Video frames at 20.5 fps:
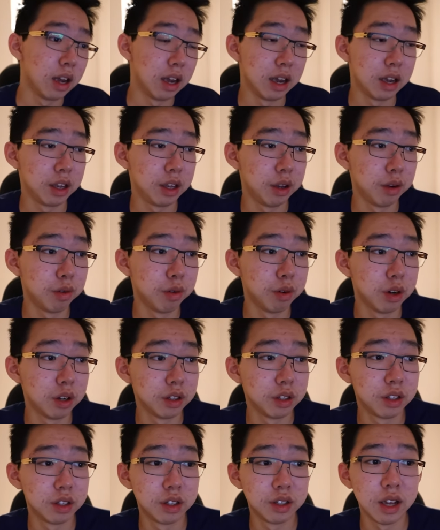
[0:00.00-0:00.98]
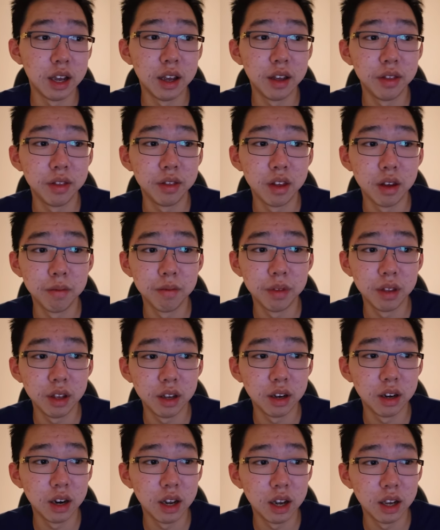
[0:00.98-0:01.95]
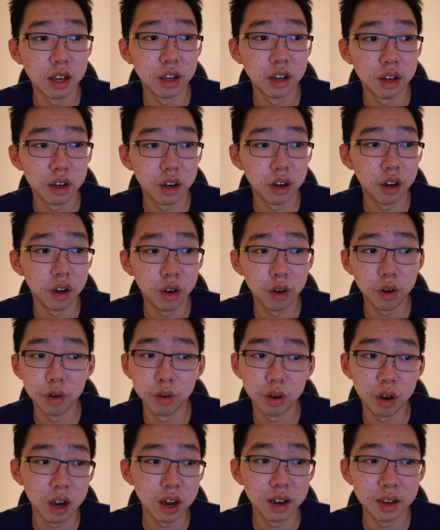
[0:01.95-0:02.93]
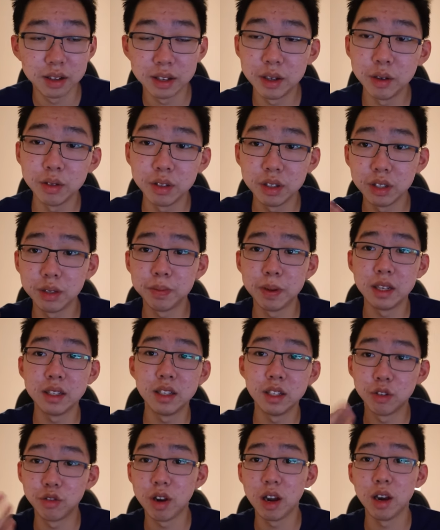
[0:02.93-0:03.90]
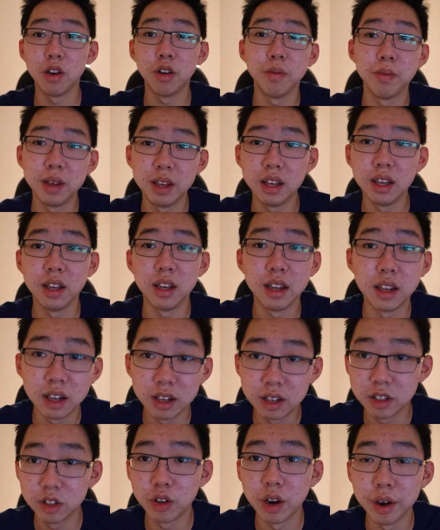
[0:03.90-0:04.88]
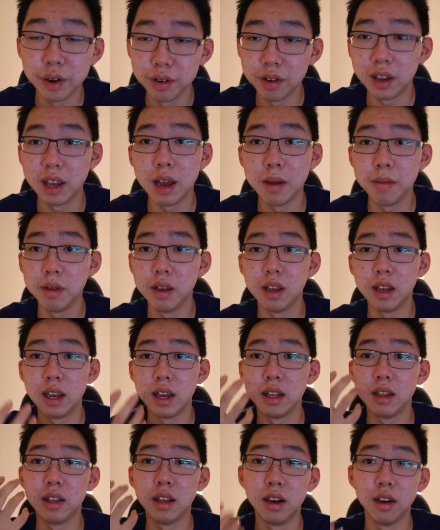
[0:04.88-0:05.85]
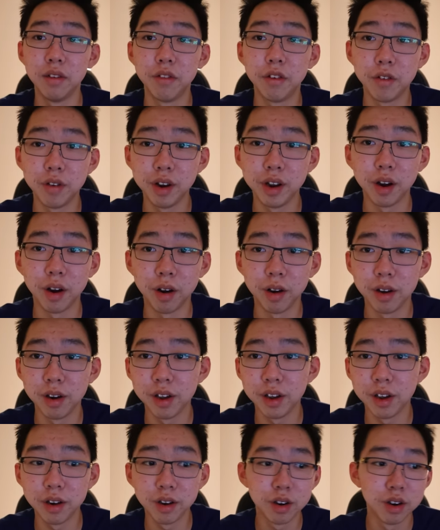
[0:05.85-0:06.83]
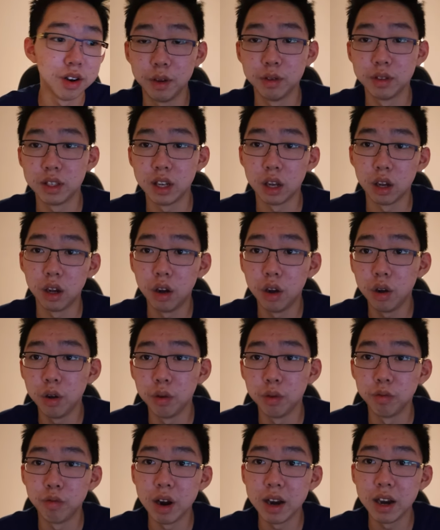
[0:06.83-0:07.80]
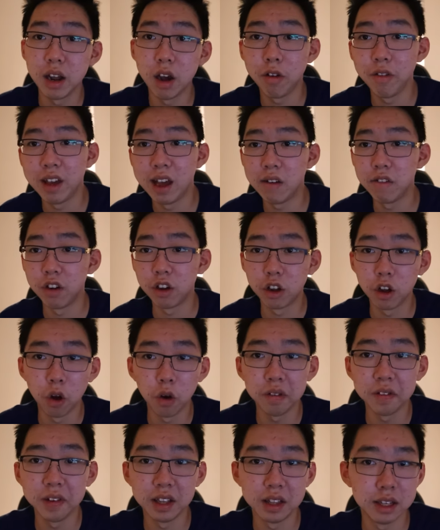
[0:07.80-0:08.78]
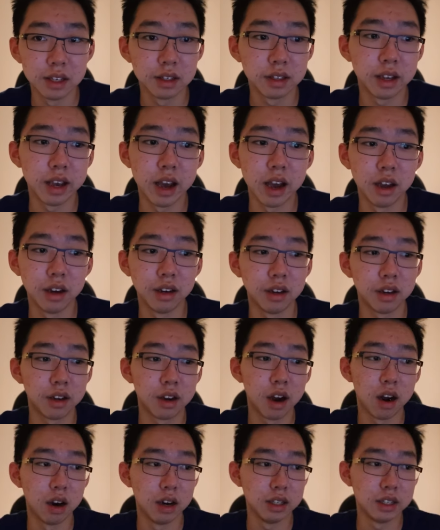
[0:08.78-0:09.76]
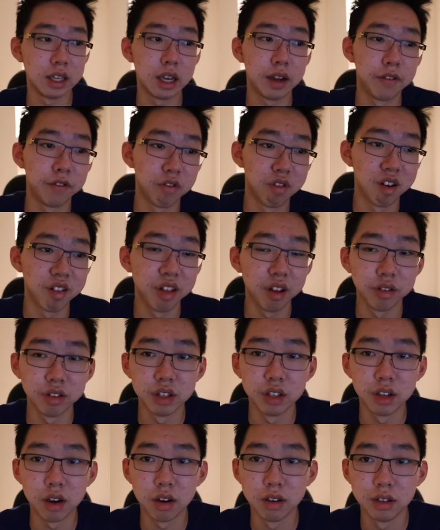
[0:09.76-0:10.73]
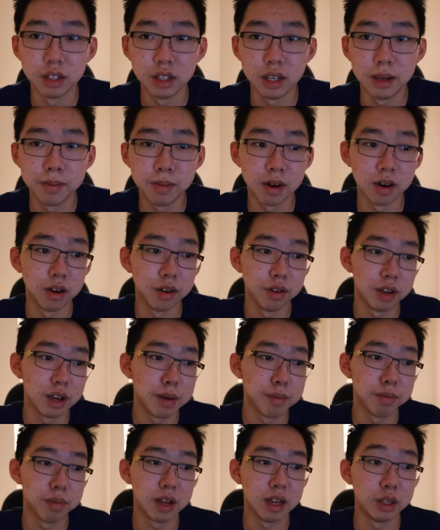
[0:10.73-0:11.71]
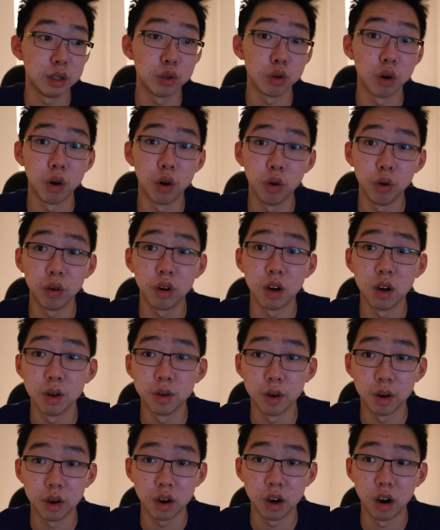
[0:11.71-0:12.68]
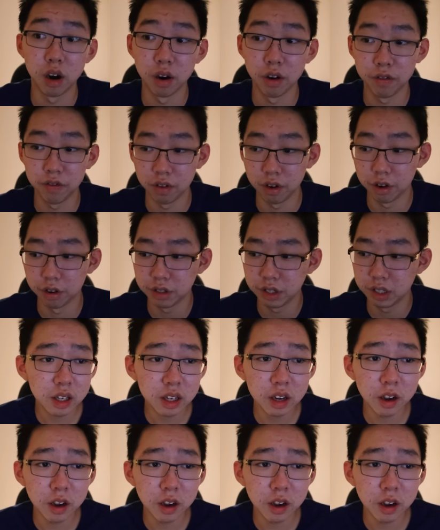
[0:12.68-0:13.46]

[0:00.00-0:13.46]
And he was saying something like, oh, uh, he was just basically trying to me trying to get me get delivery earlier. He was like, oh, right now we have a COVID discount. The car is like $4,000 cheaper. You can place your order on your car first.